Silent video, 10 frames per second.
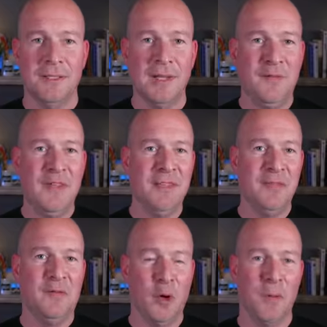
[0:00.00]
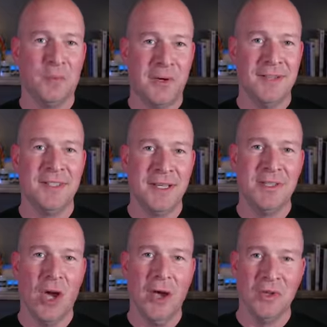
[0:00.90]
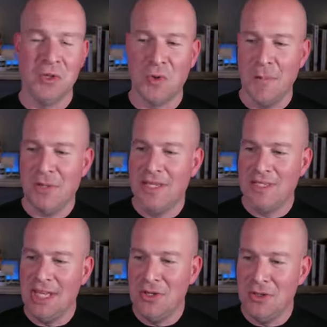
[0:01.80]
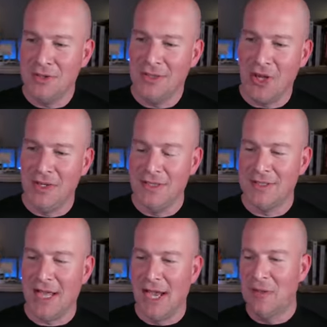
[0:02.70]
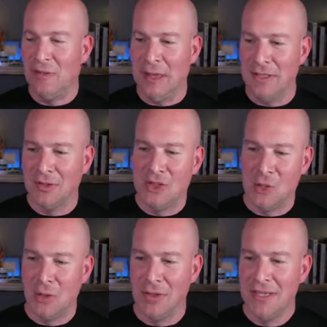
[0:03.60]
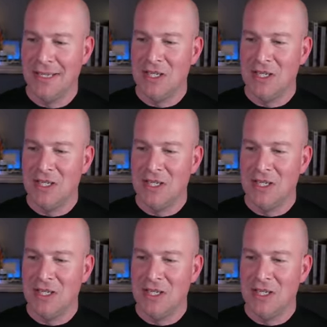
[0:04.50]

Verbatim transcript: Defeated former President Donald Trump continues on his I Failed tour,